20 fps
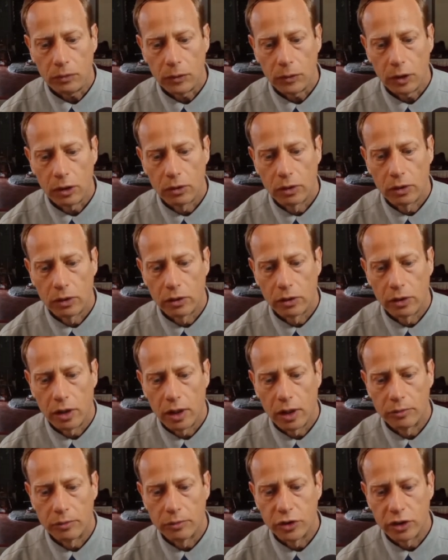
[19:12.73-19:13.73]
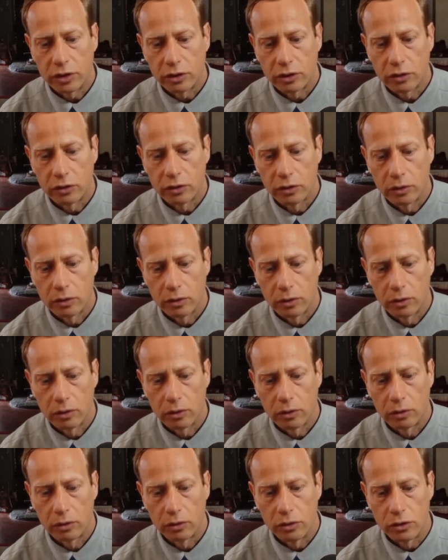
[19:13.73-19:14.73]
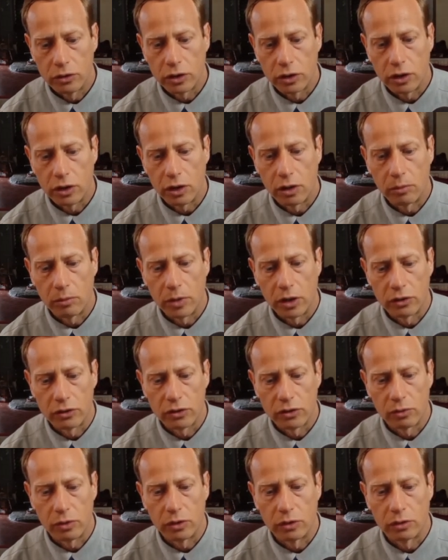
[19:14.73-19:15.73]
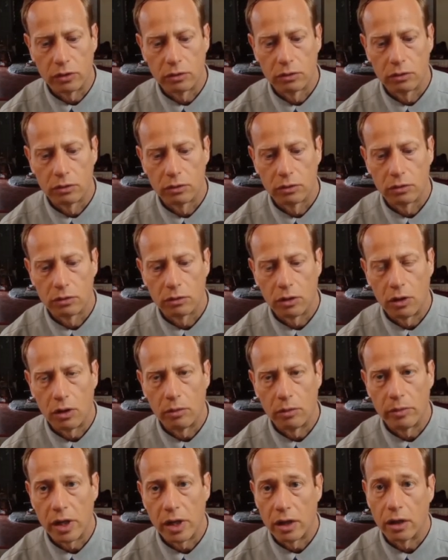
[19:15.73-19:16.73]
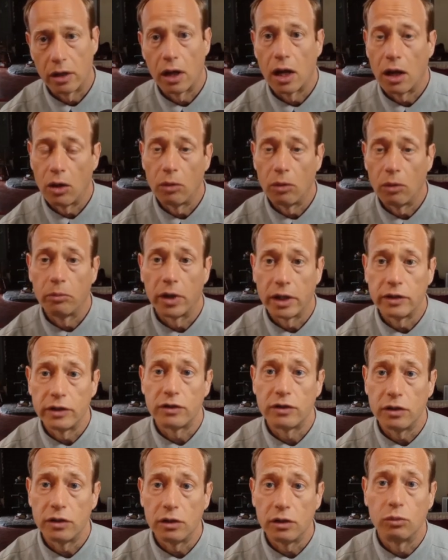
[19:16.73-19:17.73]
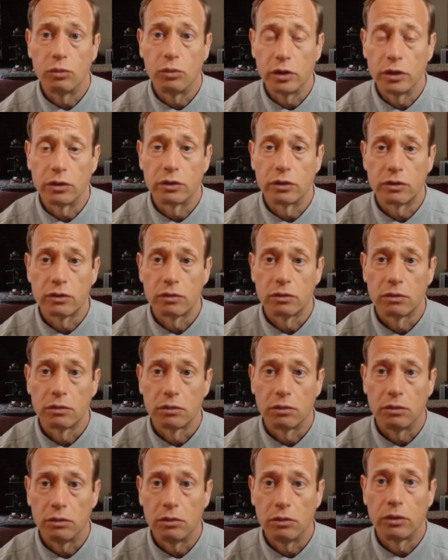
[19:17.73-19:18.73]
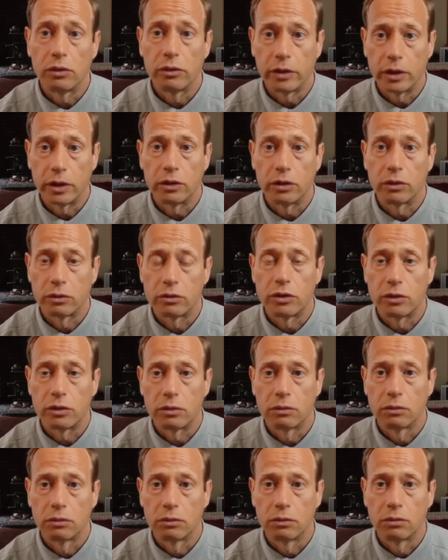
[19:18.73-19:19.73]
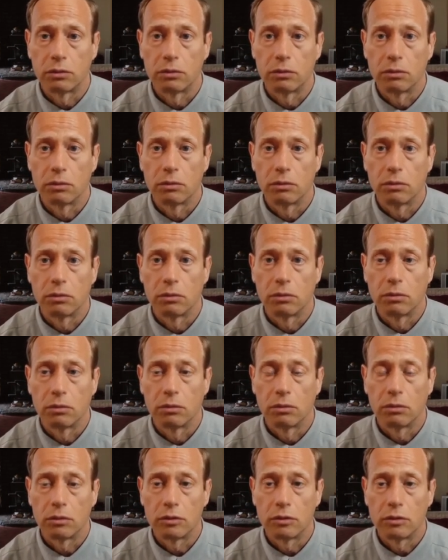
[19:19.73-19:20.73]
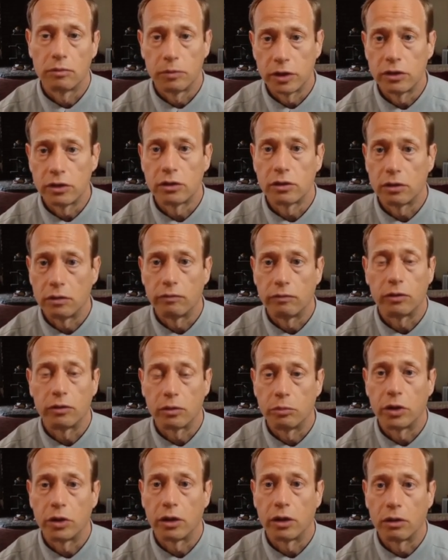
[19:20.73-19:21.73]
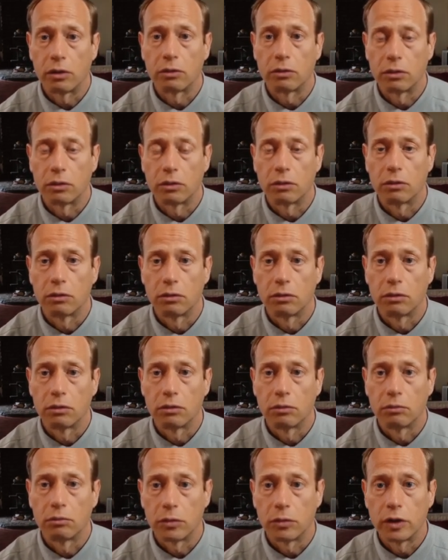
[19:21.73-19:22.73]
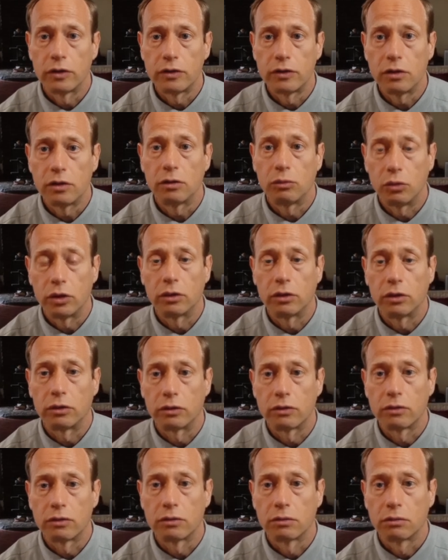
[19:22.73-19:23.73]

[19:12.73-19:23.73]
Click on the object. You should get a mouse wheel. All mice need wheels. You know that, don't you? Especially if you're a pet owner. Mice need wheels.